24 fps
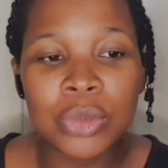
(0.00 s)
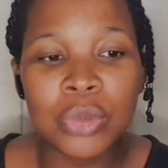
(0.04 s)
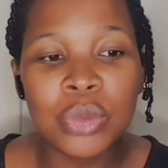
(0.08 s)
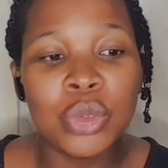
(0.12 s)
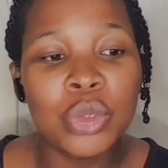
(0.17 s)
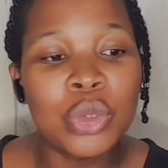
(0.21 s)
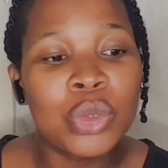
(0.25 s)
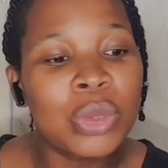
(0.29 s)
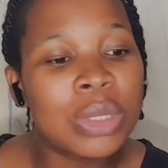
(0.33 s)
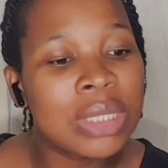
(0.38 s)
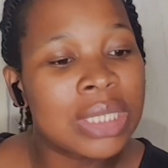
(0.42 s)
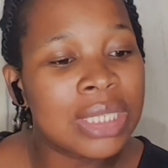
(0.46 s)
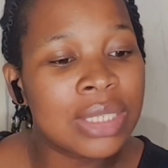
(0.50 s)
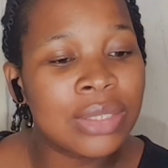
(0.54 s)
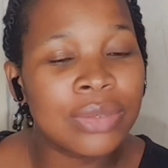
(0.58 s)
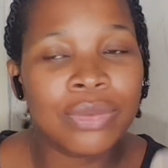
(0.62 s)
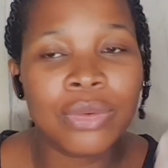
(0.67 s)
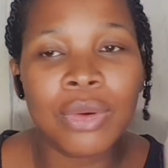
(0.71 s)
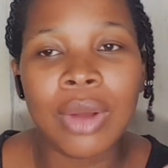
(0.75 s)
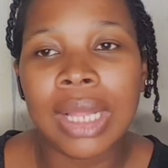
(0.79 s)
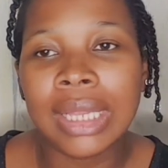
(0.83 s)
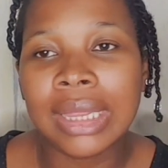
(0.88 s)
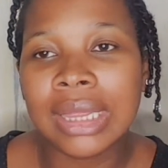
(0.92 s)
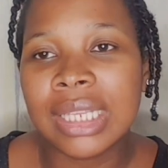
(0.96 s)
to use this
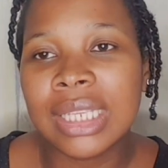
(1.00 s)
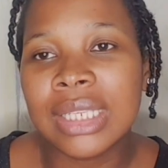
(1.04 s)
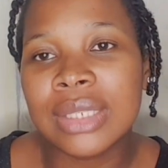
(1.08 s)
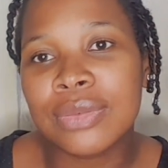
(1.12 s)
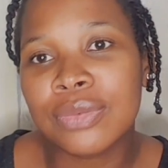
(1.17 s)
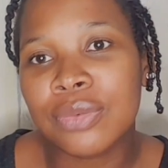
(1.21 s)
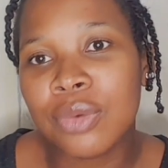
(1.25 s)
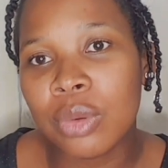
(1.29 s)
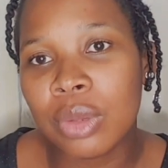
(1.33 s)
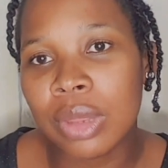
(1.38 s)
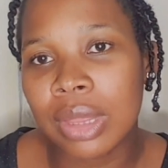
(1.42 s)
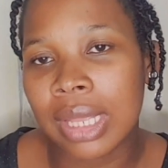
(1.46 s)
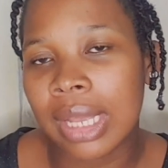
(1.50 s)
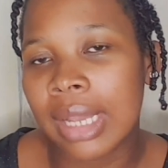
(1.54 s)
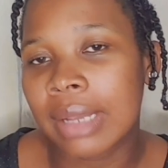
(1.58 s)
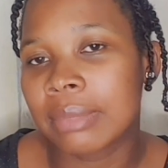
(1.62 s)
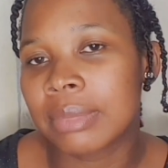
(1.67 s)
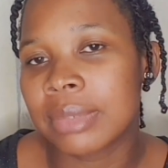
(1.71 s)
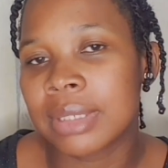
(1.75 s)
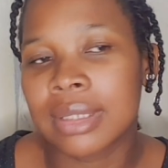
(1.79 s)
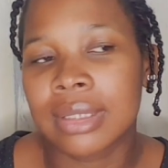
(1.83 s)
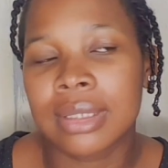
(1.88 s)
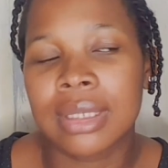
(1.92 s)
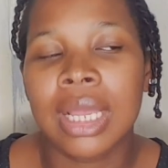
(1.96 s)
for at least four
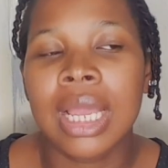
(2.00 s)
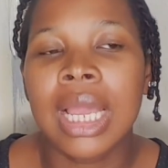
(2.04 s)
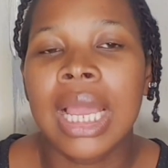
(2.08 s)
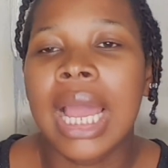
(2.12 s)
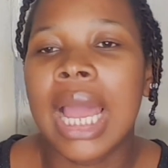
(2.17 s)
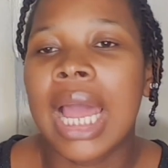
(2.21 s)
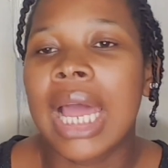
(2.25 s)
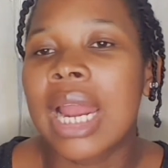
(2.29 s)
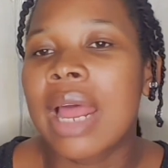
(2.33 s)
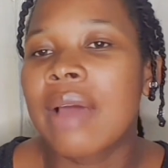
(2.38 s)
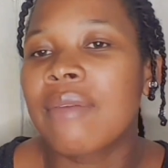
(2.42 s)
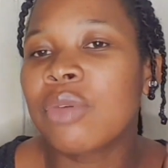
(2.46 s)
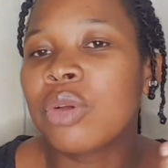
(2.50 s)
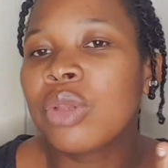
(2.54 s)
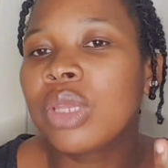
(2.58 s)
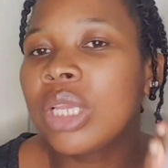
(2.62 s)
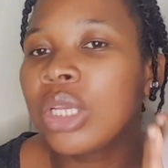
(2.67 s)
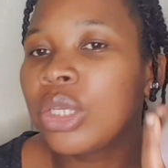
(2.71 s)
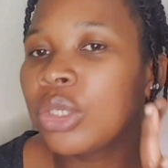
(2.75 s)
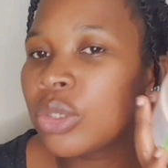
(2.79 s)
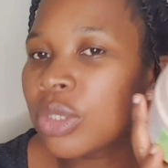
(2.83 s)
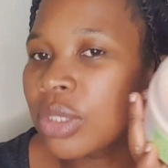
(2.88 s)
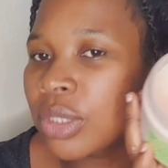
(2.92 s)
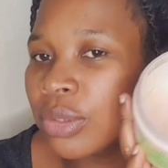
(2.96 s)
times, and I've
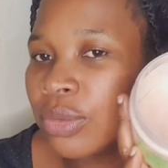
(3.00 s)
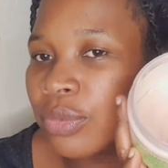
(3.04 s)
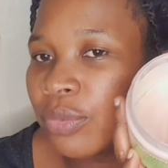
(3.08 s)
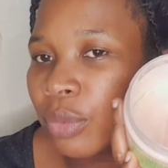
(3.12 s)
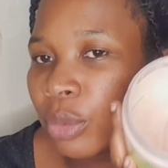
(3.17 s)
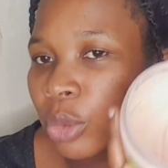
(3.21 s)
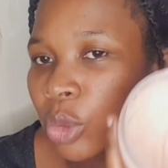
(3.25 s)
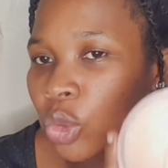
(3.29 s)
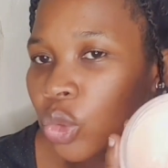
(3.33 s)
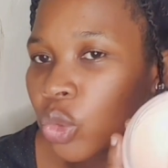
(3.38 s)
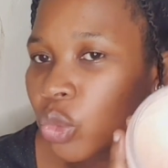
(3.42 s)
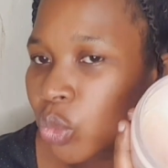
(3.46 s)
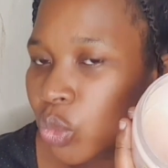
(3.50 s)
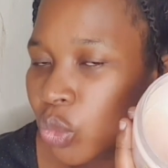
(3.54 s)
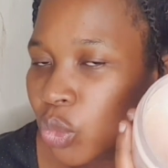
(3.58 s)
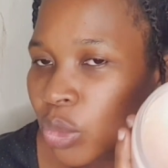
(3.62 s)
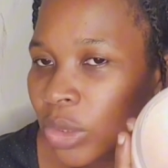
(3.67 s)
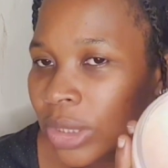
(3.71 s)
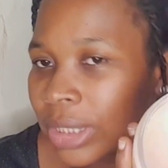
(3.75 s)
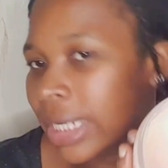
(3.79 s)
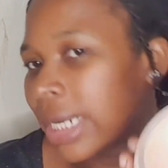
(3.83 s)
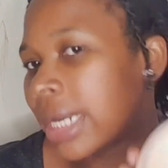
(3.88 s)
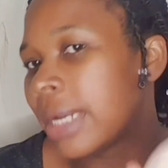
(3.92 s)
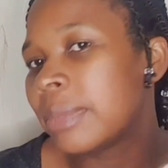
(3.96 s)
only used this for two
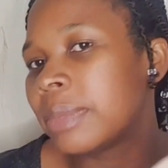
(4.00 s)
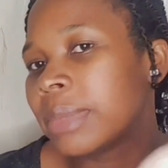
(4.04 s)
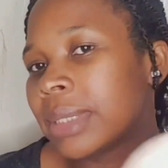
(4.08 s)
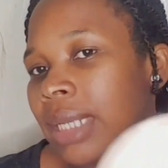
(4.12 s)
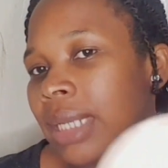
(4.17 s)
times,